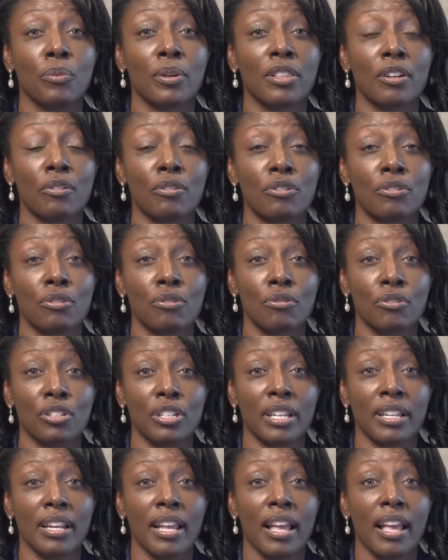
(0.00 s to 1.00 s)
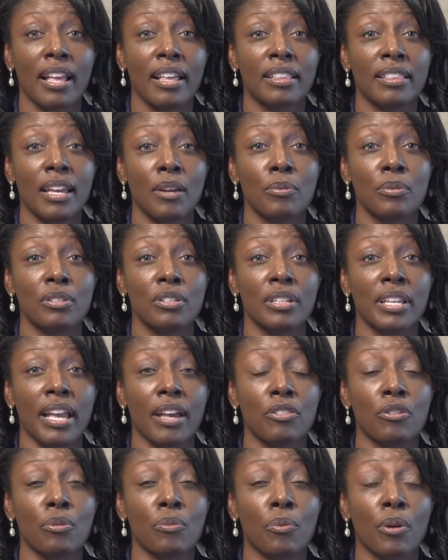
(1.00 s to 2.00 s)
with our surgeon, they will
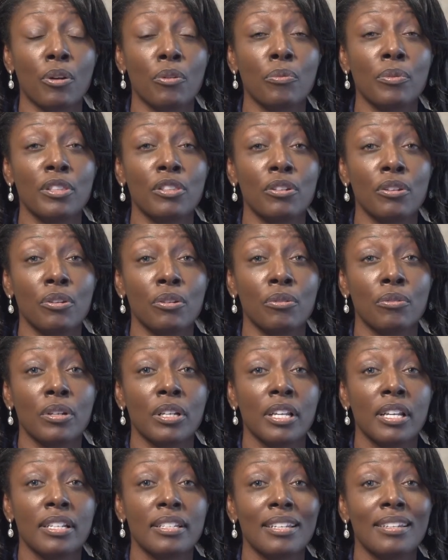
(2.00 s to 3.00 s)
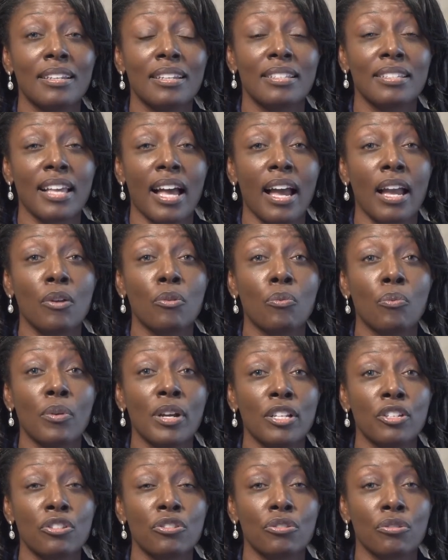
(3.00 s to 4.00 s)
together work with you to decide
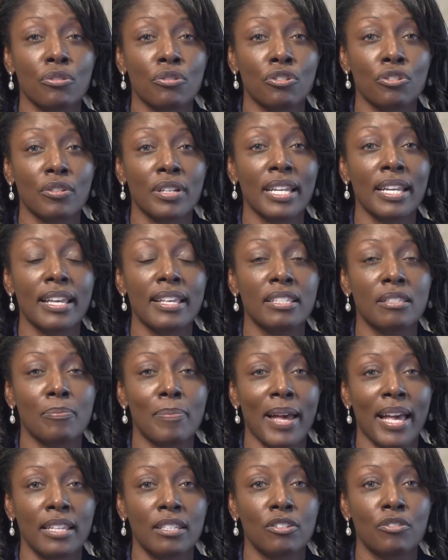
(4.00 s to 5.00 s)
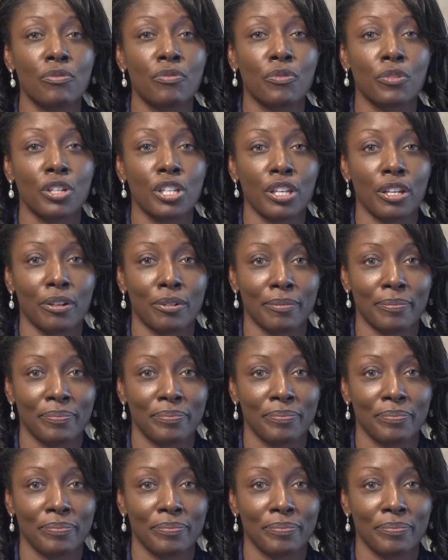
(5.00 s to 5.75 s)
which surgery is best for you.